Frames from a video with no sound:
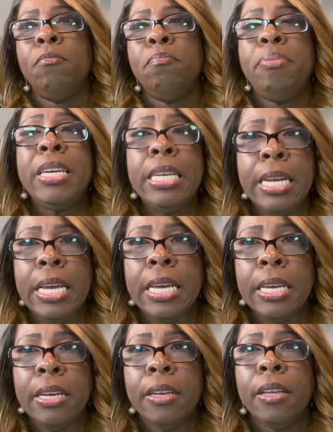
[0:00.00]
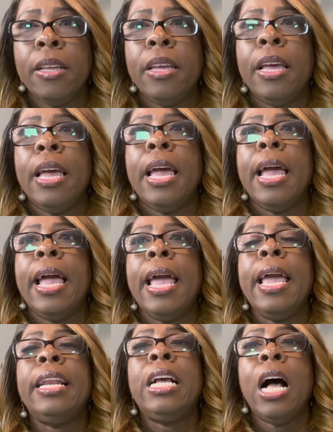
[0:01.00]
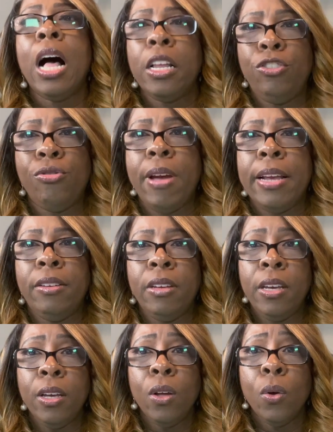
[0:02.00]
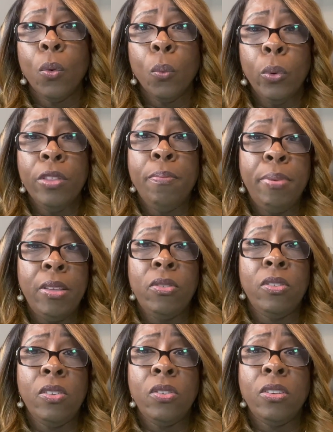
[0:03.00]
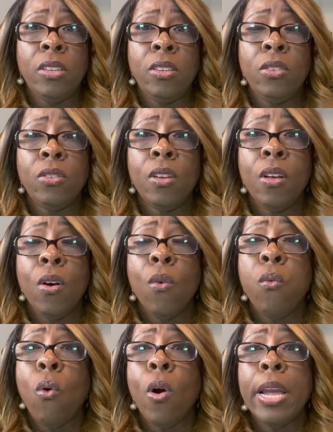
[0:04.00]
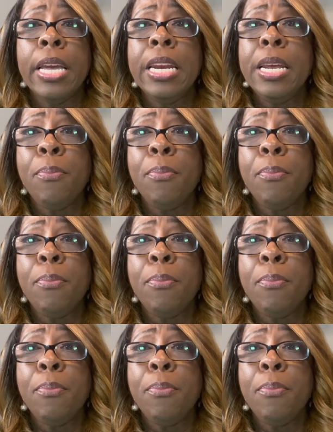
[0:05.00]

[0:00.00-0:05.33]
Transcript: bidding, and contracting with businesses for any